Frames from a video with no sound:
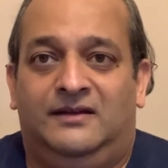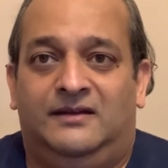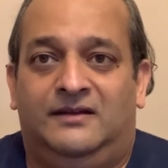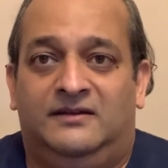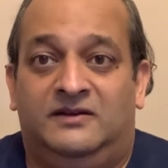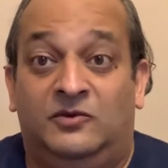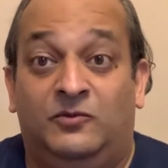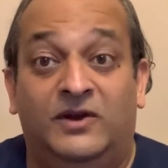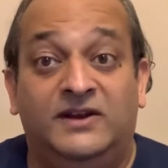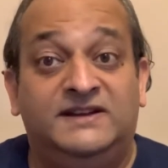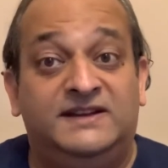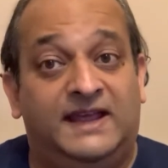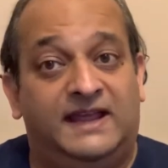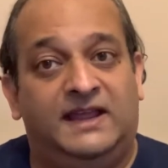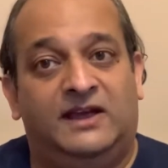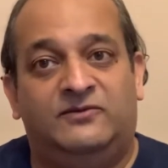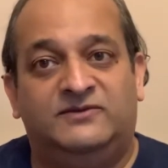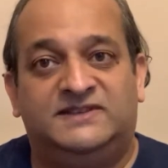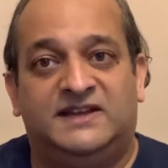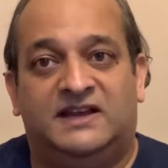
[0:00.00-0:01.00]
Now, one day I
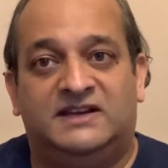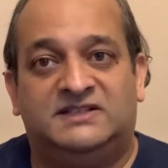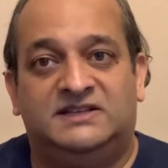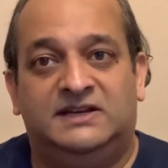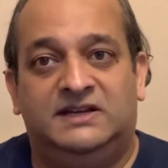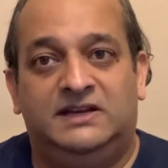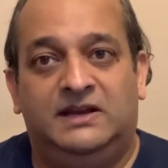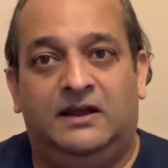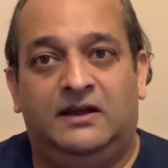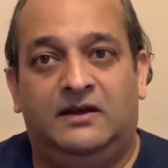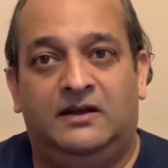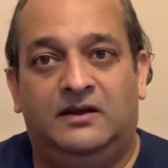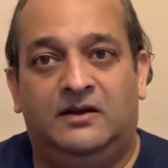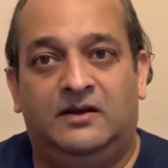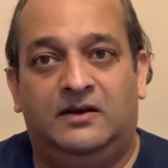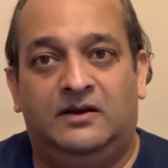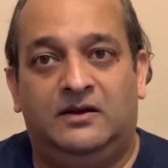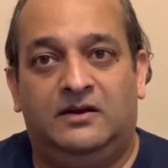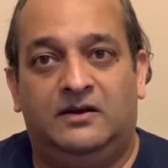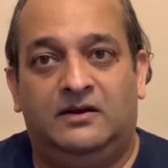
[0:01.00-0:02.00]
was actually
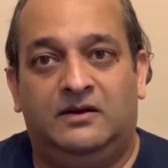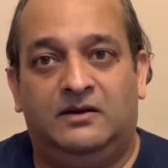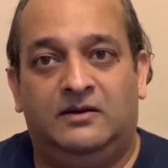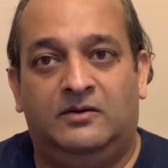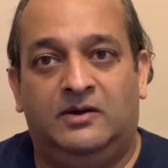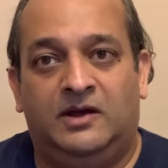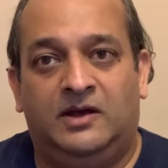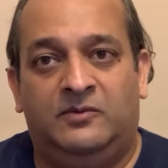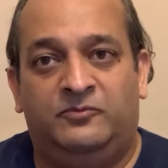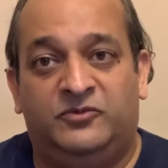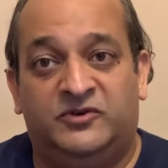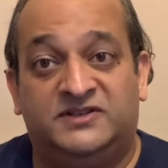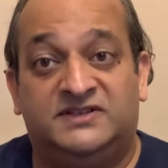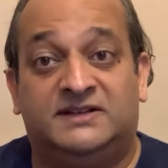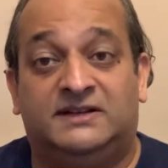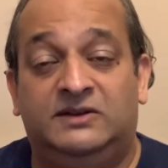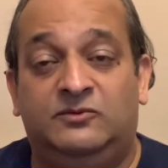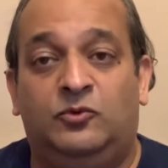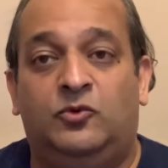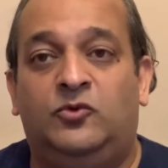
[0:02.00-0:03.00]

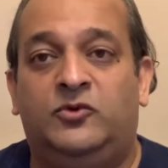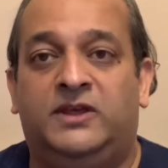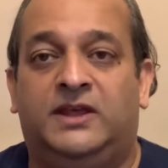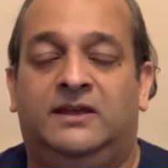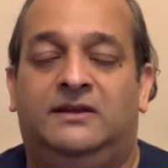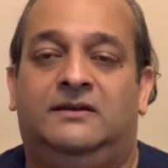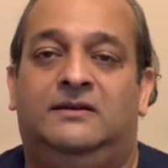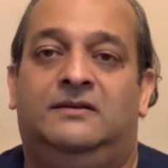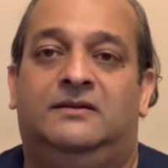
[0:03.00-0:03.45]
briskly walking.